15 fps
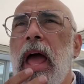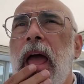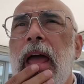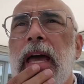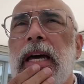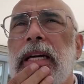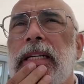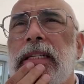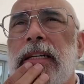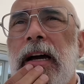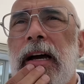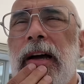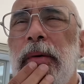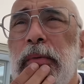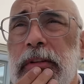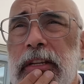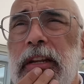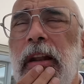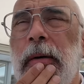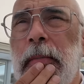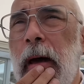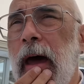And uh, it was,
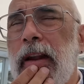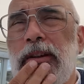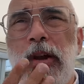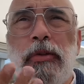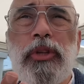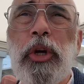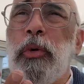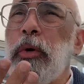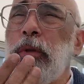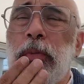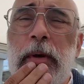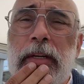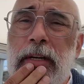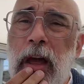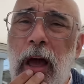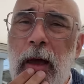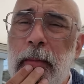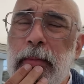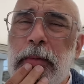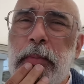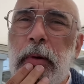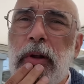an, uh, I don't know, two or three
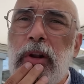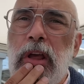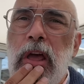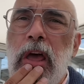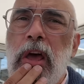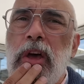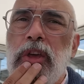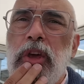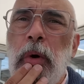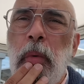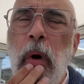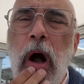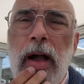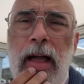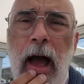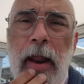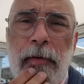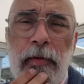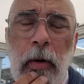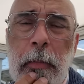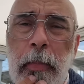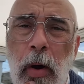times, but you walk out
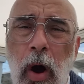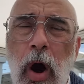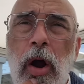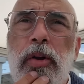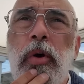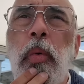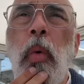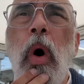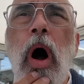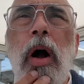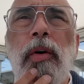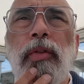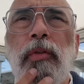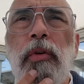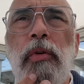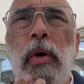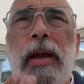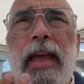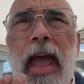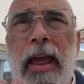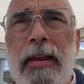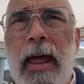of a bar, you walk through a
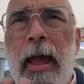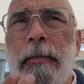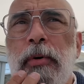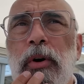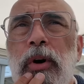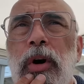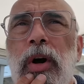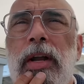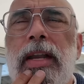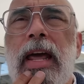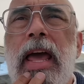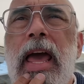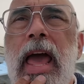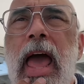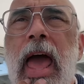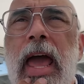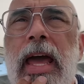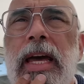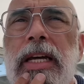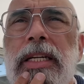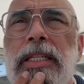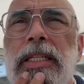gay neighborhood,
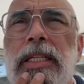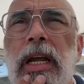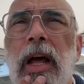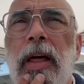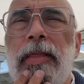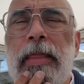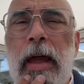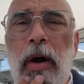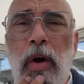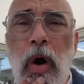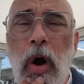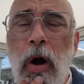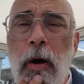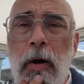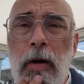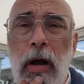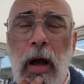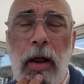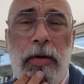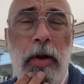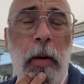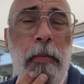and uh, there are
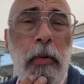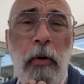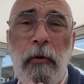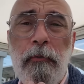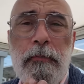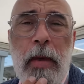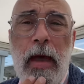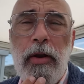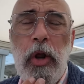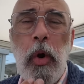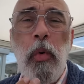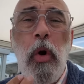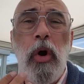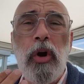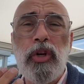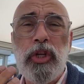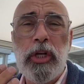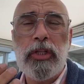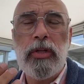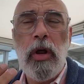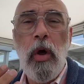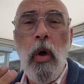a number of men who are
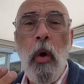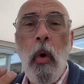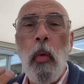just